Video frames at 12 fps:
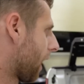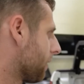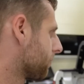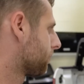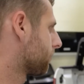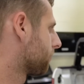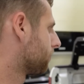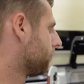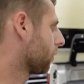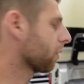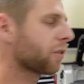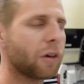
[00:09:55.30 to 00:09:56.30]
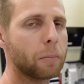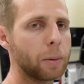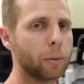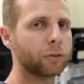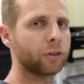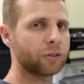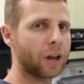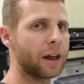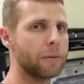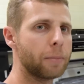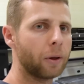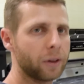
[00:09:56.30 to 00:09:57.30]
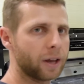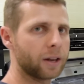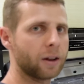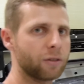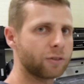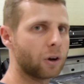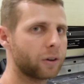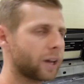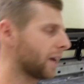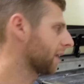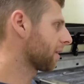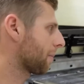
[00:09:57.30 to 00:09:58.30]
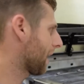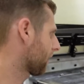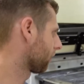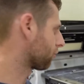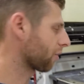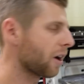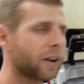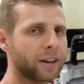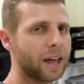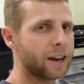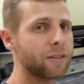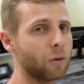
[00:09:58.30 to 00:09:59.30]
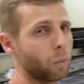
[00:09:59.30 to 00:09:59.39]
I've heard some people just kind of building it and installing it in the back of the truck, and that is a